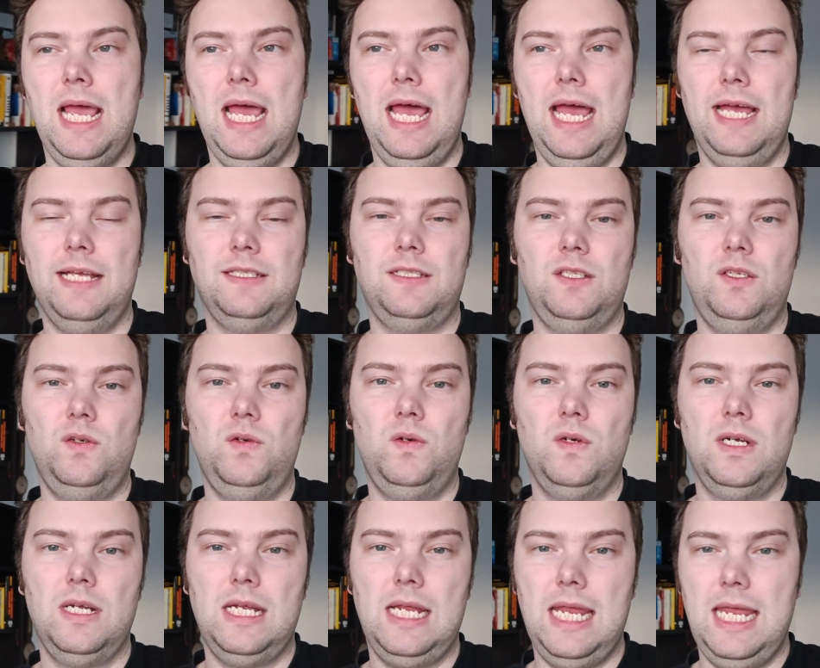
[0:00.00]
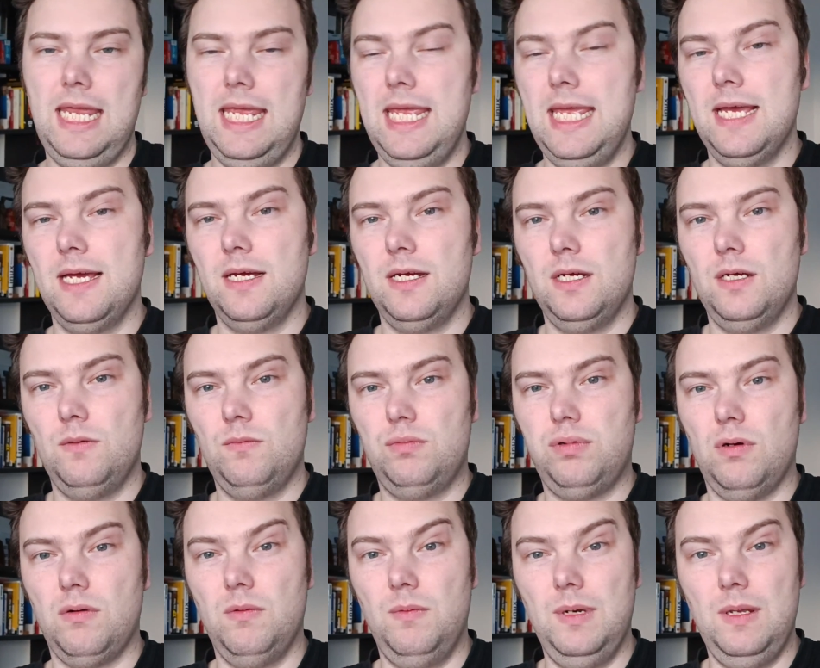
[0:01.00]
as you hear
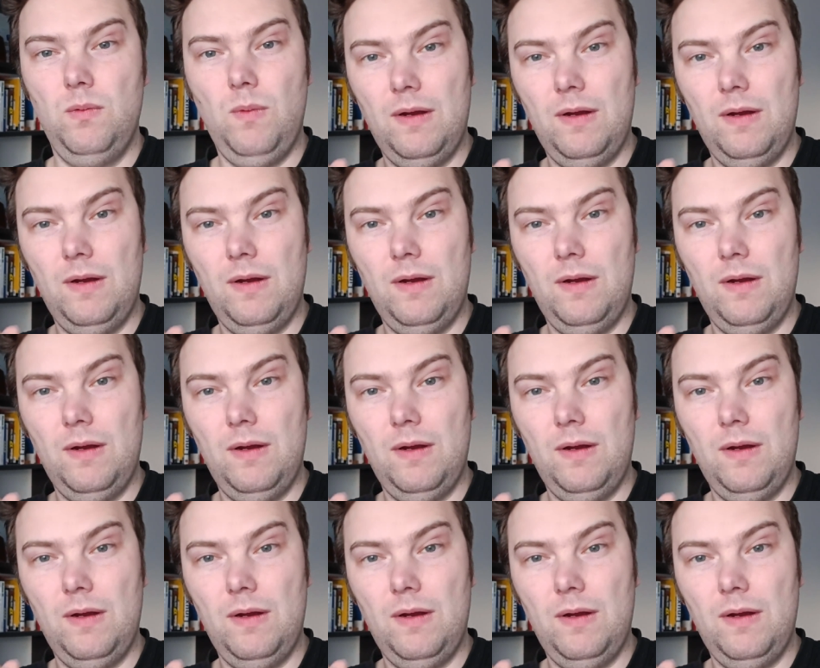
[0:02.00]
probably.